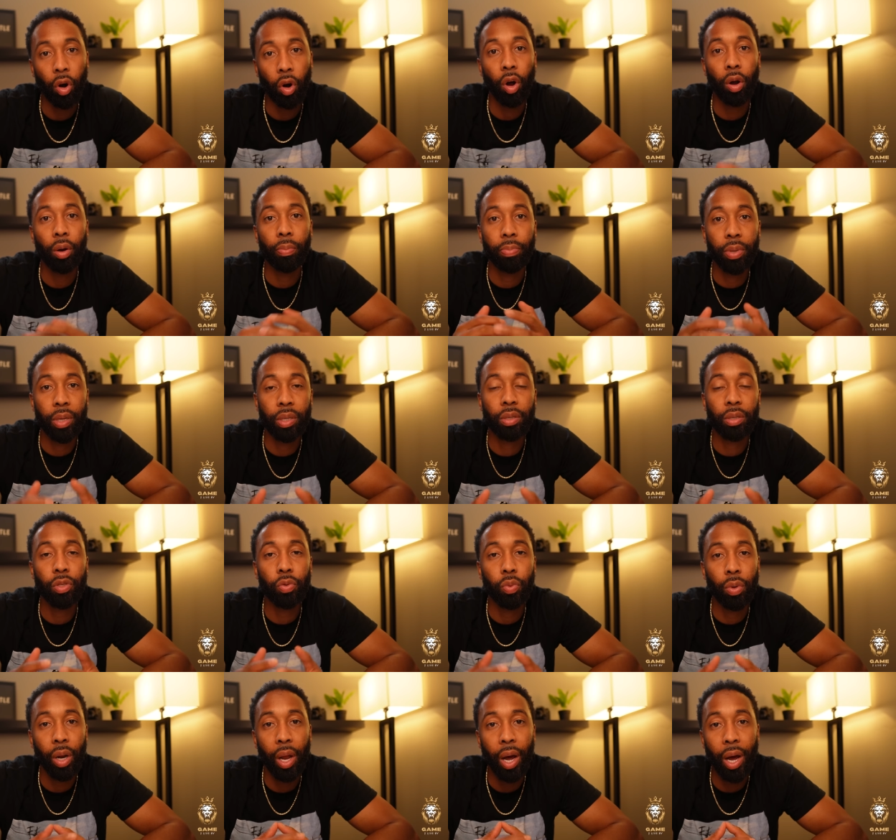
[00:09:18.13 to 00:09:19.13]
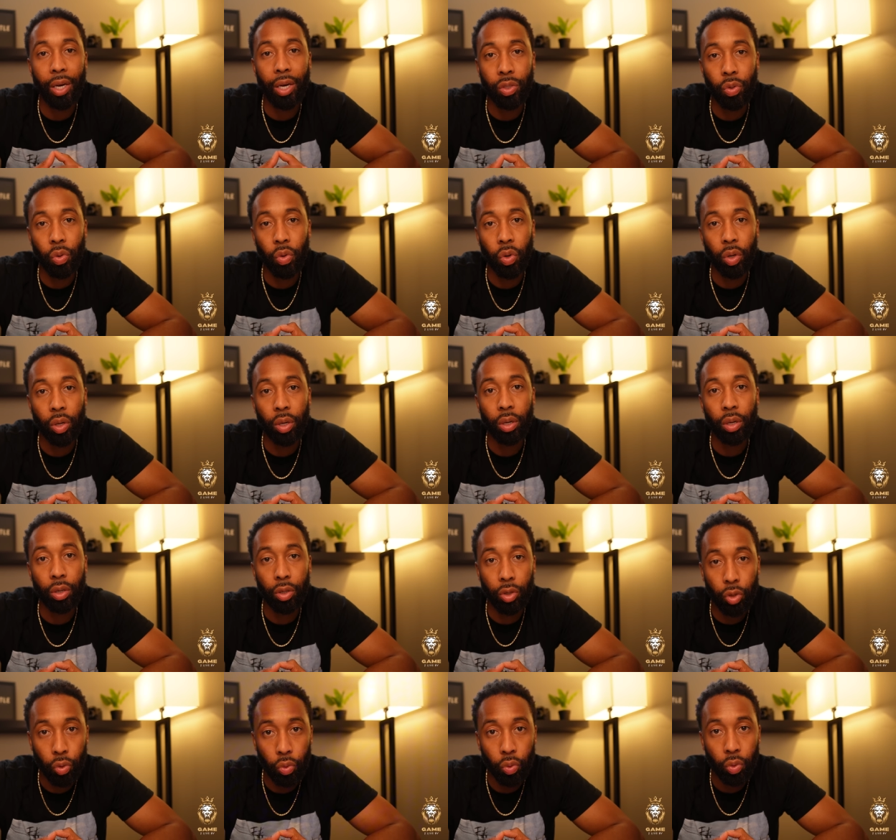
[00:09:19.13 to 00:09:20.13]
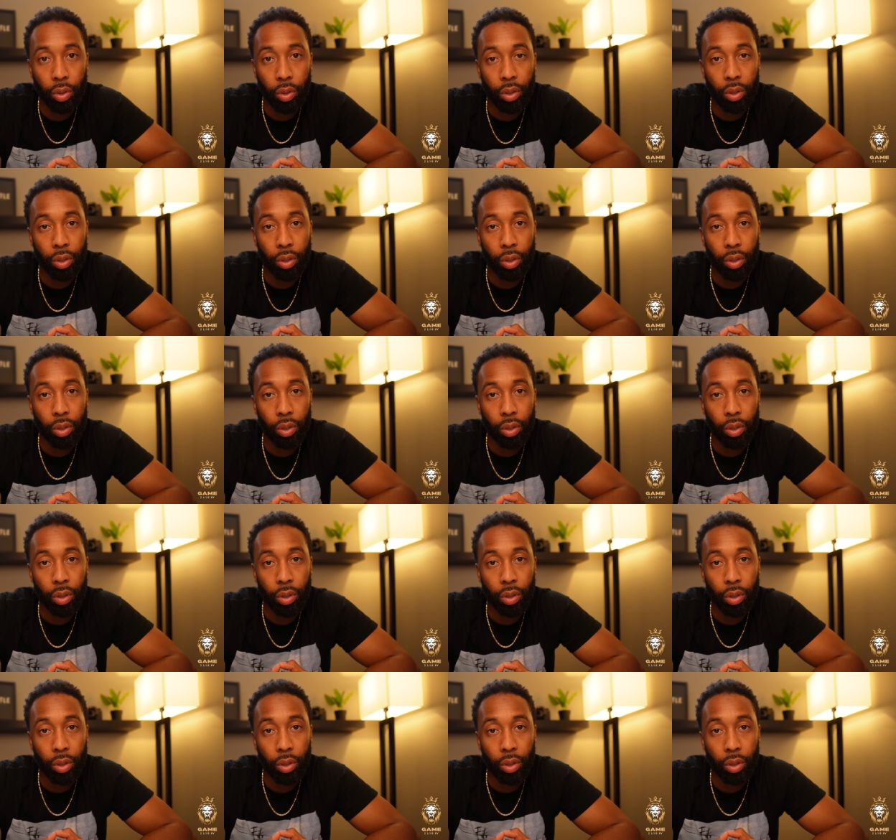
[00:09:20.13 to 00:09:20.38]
All the business relies on you